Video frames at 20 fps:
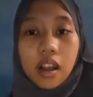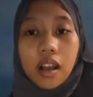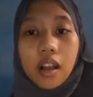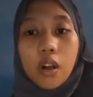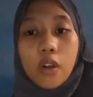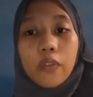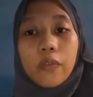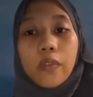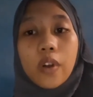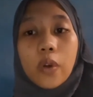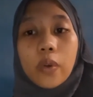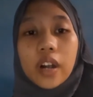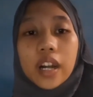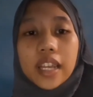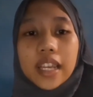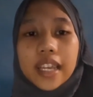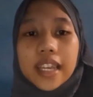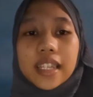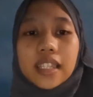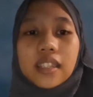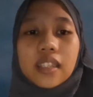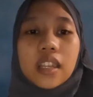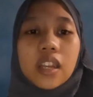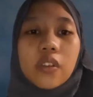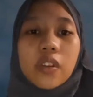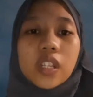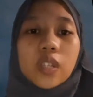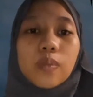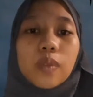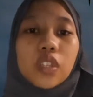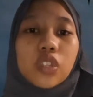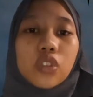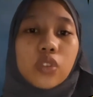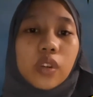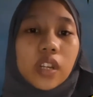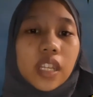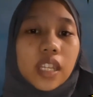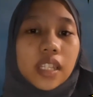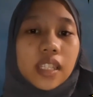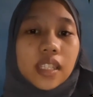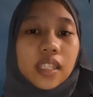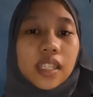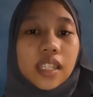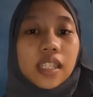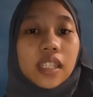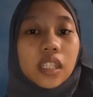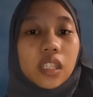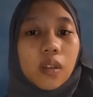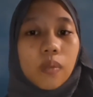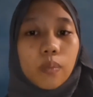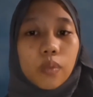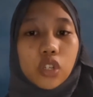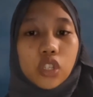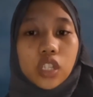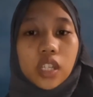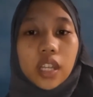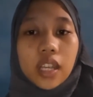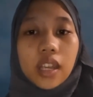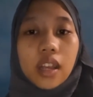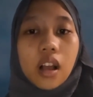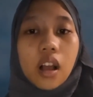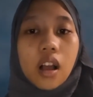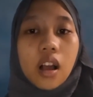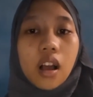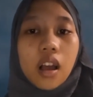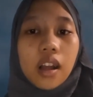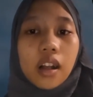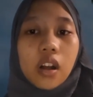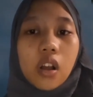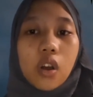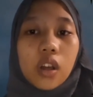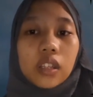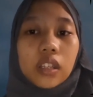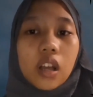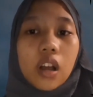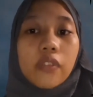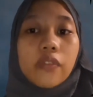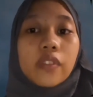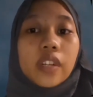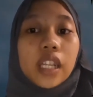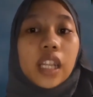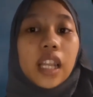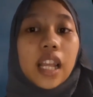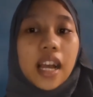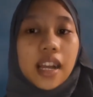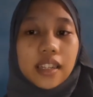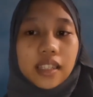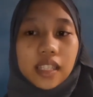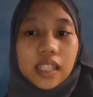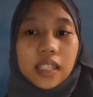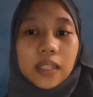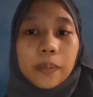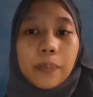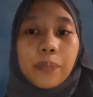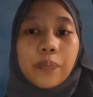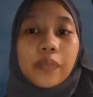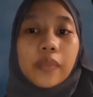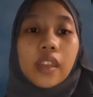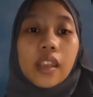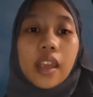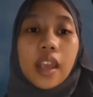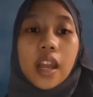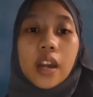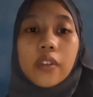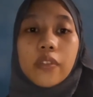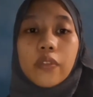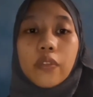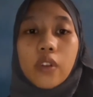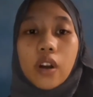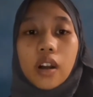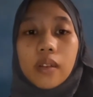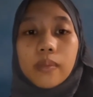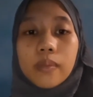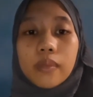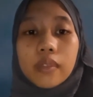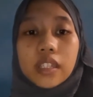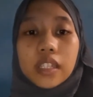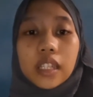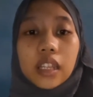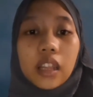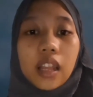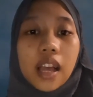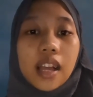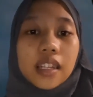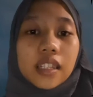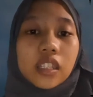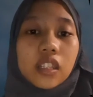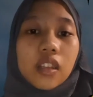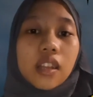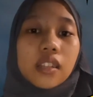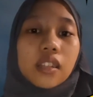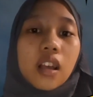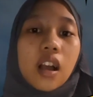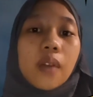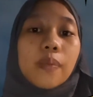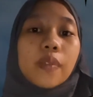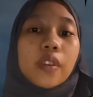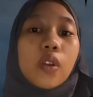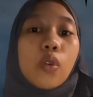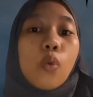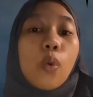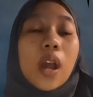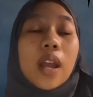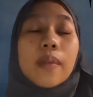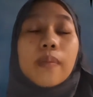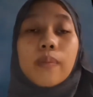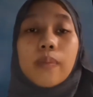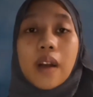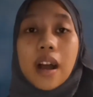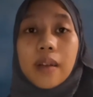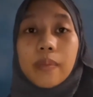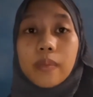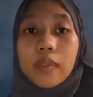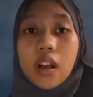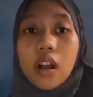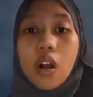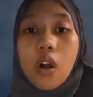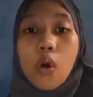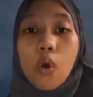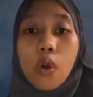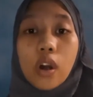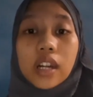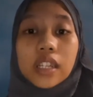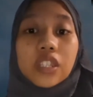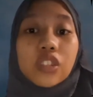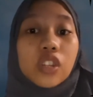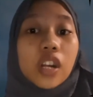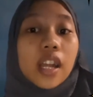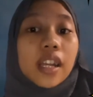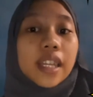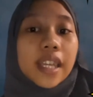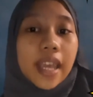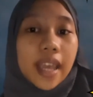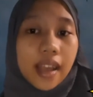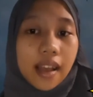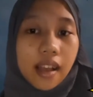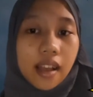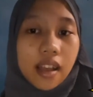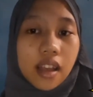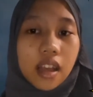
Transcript: of power is the respiratory system pushing air out of the lungs. Air from the lungs goes up to one pulp or trachea